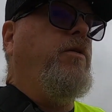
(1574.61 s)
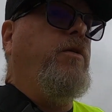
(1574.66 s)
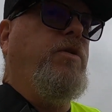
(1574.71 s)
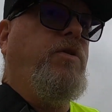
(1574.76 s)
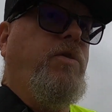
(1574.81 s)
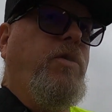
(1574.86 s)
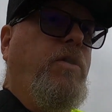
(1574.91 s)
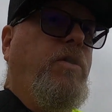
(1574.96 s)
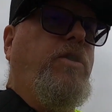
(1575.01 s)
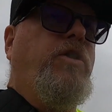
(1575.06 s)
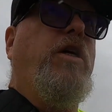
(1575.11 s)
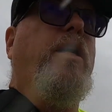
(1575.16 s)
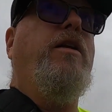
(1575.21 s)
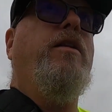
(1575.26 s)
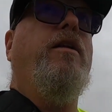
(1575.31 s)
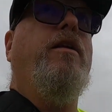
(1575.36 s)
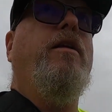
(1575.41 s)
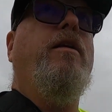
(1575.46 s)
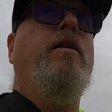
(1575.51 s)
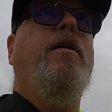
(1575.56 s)
do a search
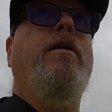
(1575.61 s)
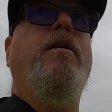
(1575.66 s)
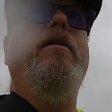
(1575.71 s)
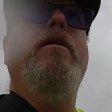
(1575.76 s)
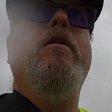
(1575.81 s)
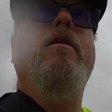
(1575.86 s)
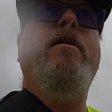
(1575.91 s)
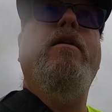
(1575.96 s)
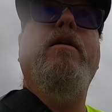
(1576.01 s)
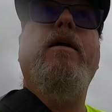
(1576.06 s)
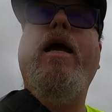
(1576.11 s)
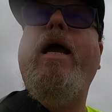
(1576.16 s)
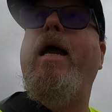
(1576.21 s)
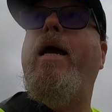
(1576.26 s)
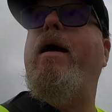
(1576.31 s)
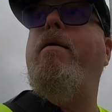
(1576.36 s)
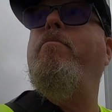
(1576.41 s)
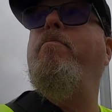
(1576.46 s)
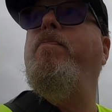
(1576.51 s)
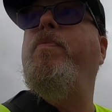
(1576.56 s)
on the
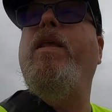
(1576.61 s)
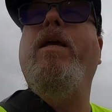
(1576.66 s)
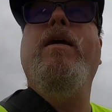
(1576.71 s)
app,